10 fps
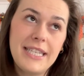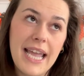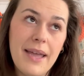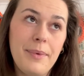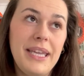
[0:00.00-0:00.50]

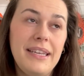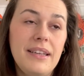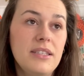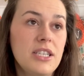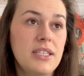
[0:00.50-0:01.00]
day we
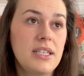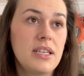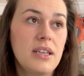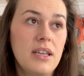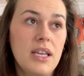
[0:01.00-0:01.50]
just
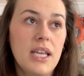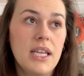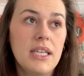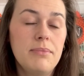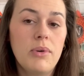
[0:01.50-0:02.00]

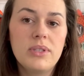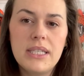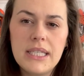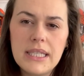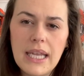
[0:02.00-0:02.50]
mostly
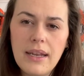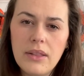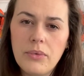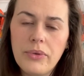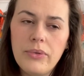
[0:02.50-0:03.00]
stayed in
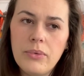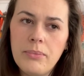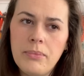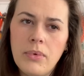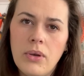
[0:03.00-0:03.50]
the
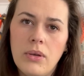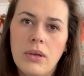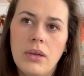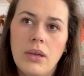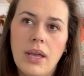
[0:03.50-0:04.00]
room.
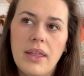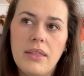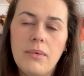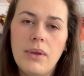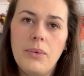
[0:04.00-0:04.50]
I
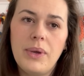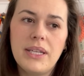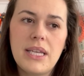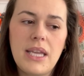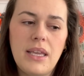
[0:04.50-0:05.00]
think we went
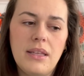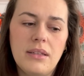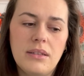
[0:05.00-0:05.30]
to eat.